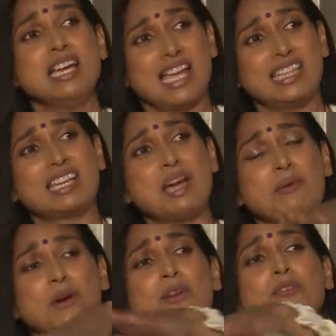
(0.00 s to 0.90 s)
And they
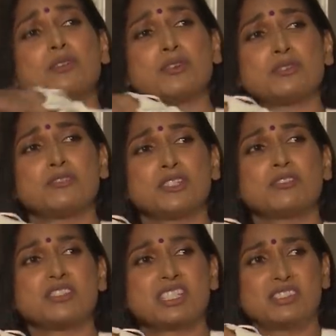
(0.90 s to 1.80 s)
kept going through lots of
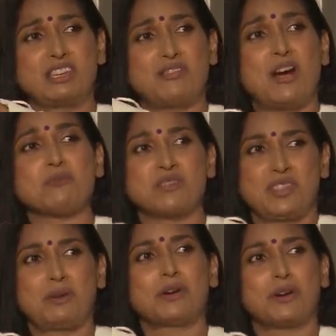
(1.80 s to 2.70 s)
children until they found one
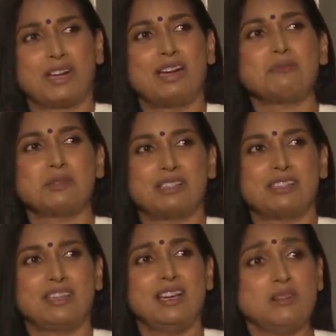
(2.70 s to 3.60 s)
that they were okay
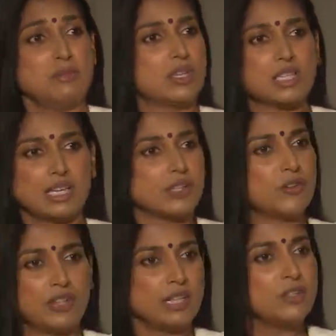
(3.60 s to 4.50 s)
with. Because I
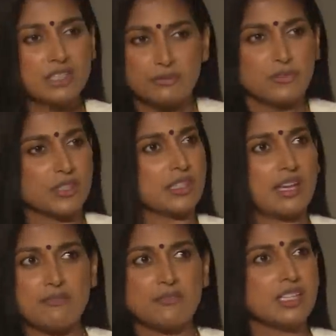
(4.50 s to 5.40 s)
don't, I look different
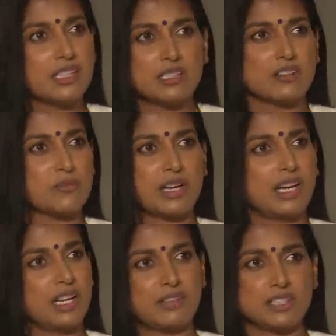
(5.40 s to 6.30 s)
every year of my
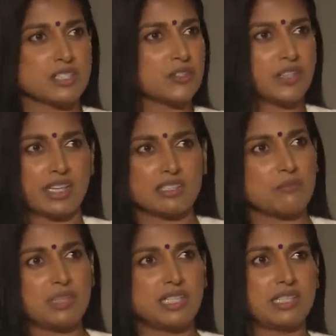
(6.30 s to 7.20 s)
life. I just look like
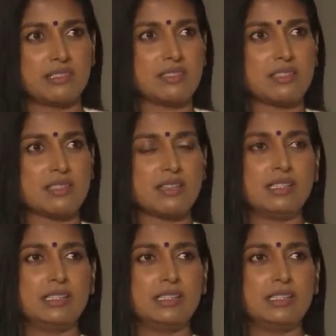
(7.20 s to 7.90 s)
somebody else.